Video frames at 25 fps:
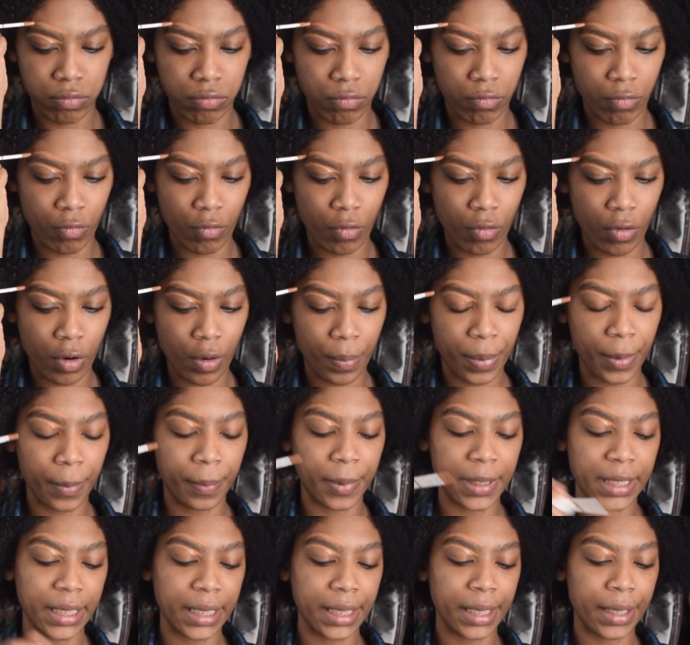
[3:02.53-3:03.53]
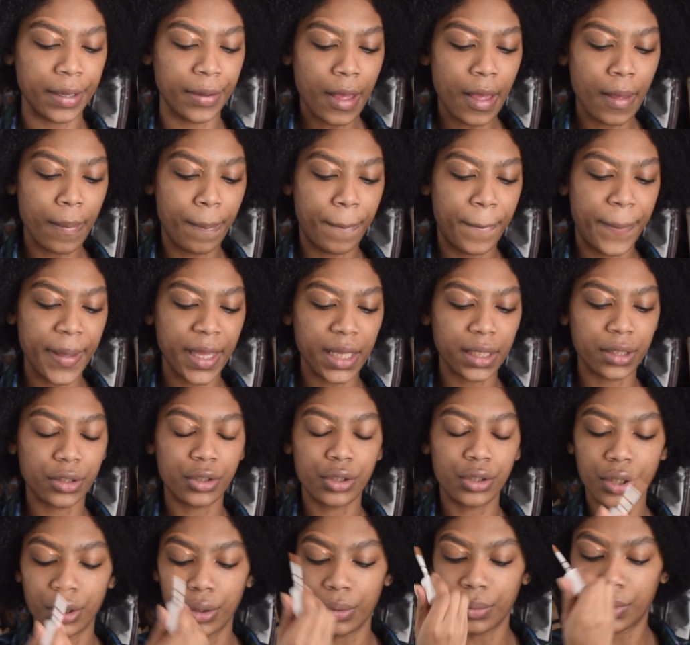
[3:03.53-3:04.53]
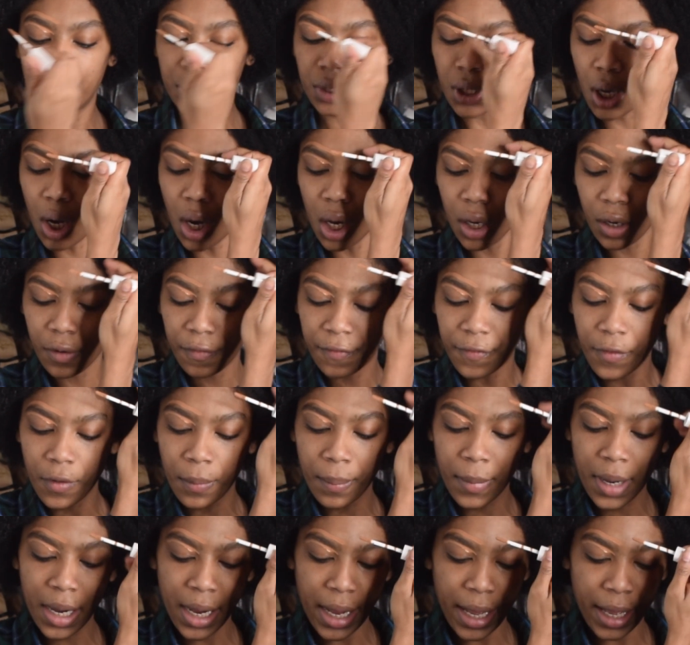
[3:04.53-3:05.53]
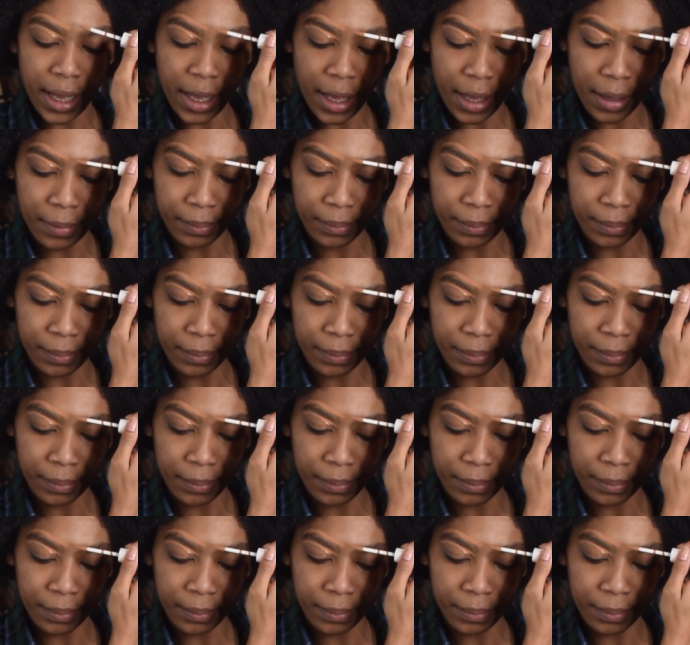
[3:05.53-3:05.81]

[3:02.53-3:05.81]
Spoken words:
probably a bit too dark for my